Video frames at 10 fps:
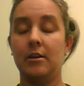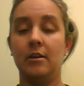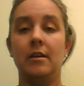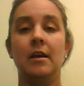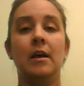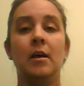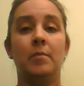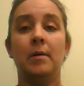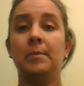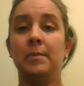could
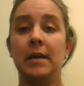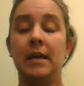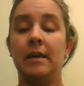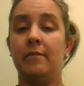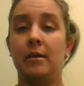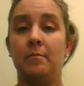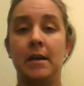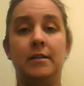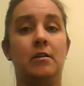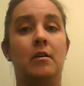probably even
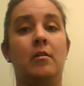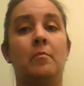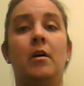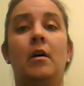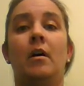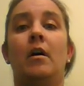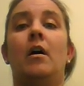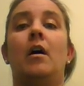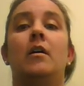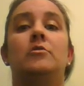make some
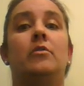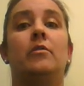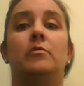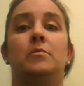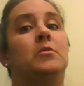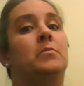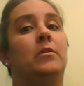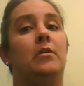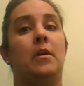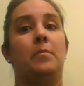student
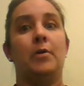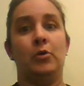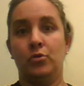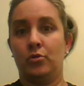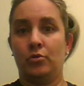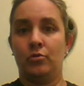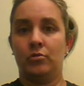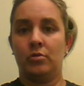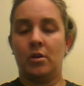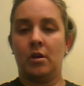responsibility
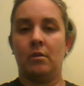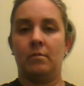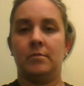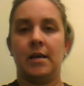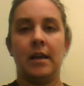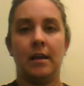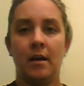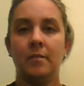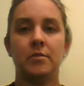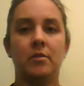posters to hang
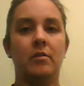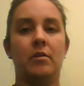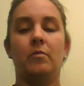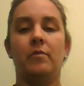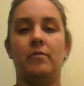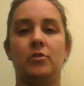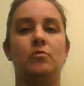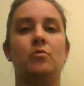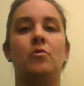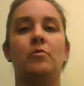up so that there were
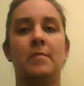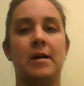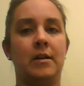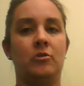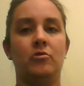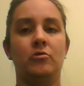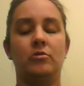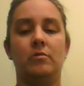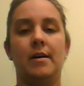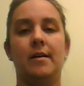visual reminders
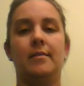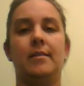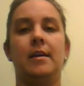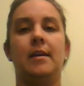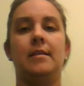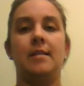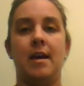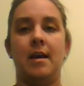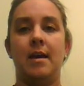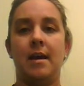throughout the
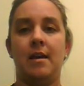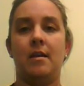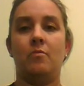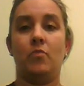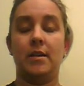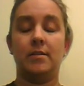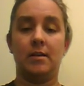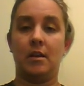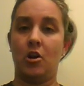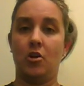day and weeks
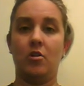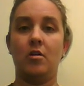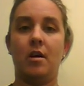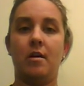and year